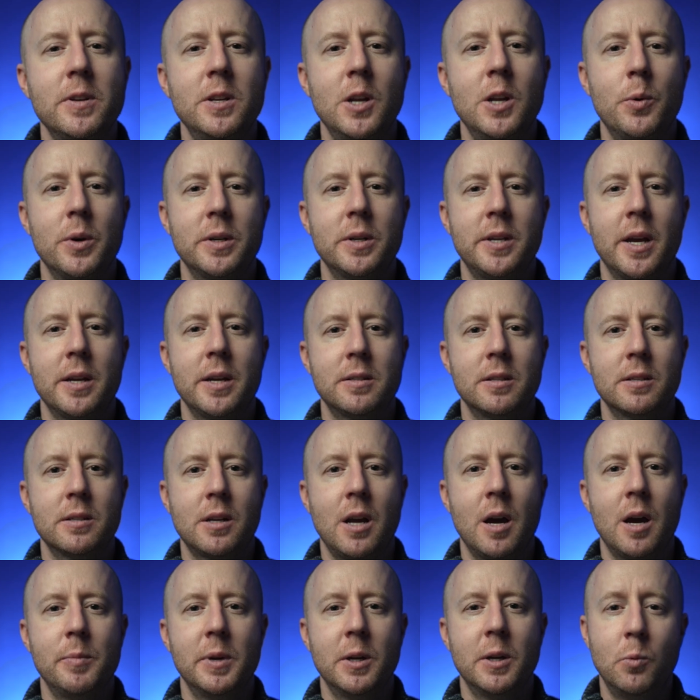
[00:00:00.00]
know a test is
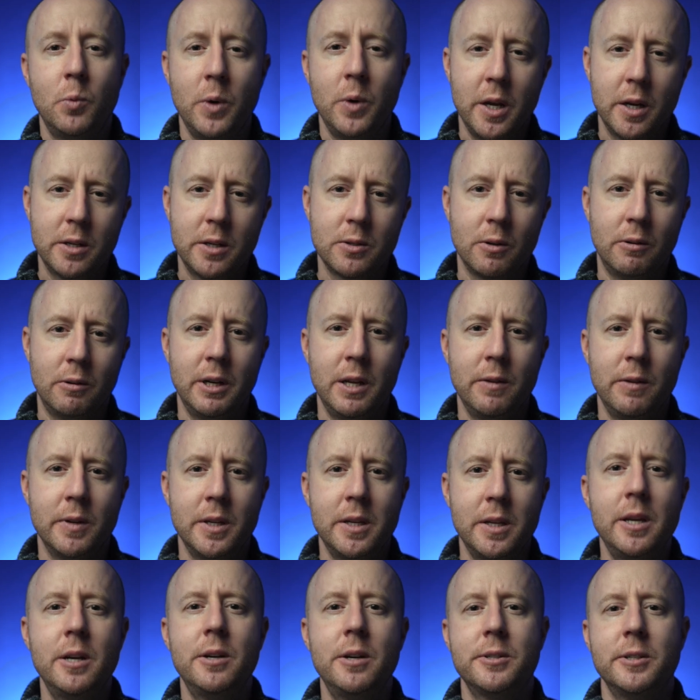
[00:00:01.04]
coming weeks or
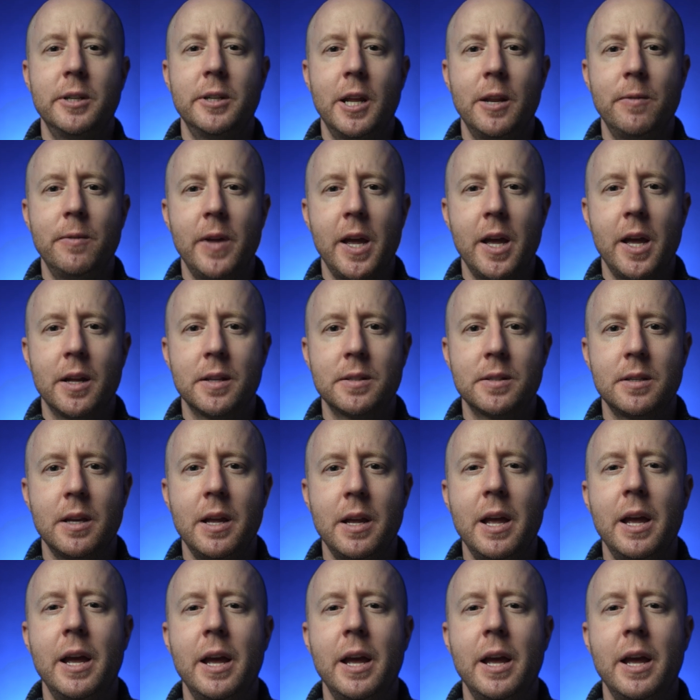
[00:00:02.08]
even years in advance,